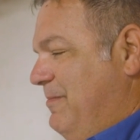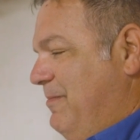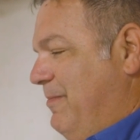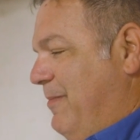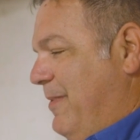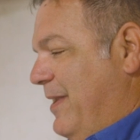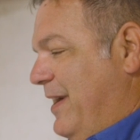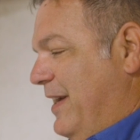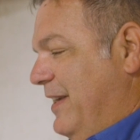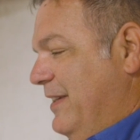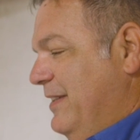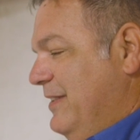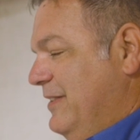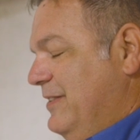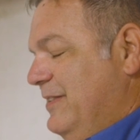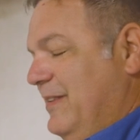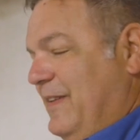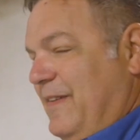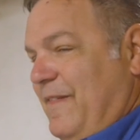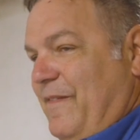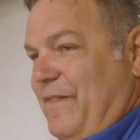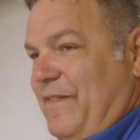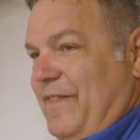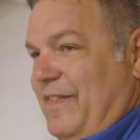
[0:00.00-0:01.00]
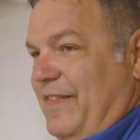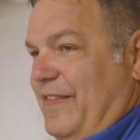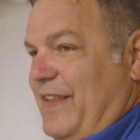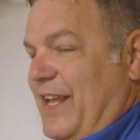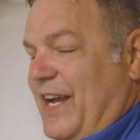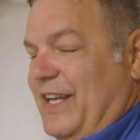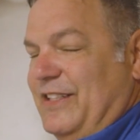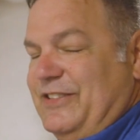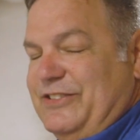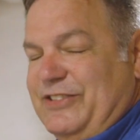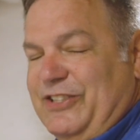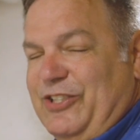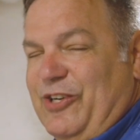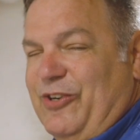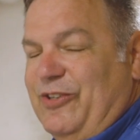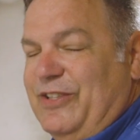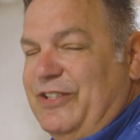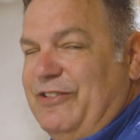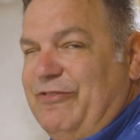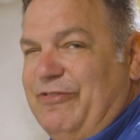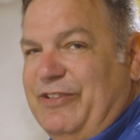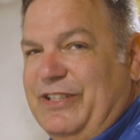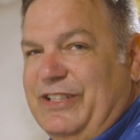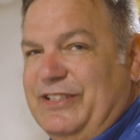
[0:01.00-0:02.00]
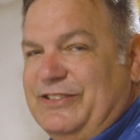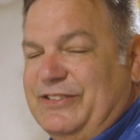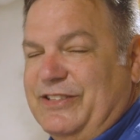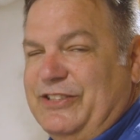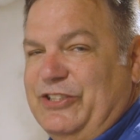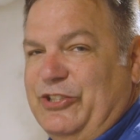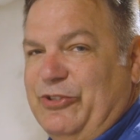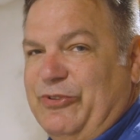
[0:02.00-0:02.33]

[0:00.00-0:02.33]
but that's the only reason